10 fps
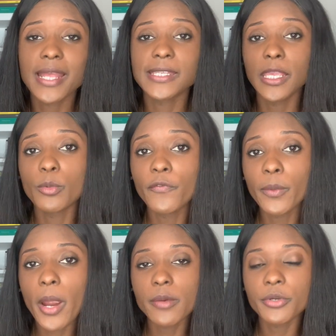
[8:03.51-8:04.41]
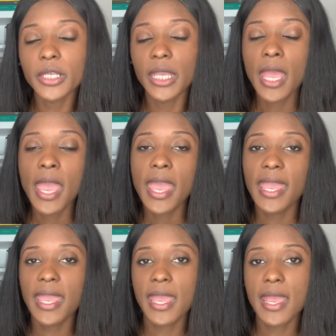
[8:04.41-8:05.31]
I table for Barbary
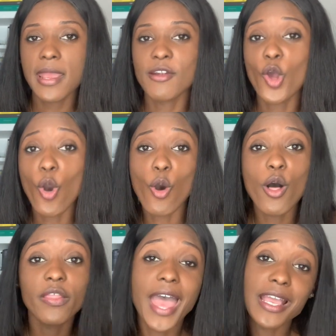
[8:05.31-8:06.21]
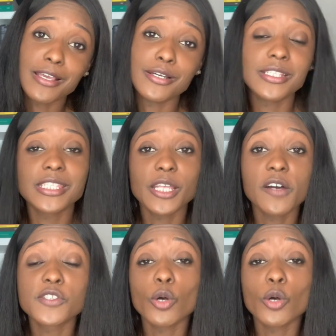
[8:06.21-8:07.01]
and all that good stuff.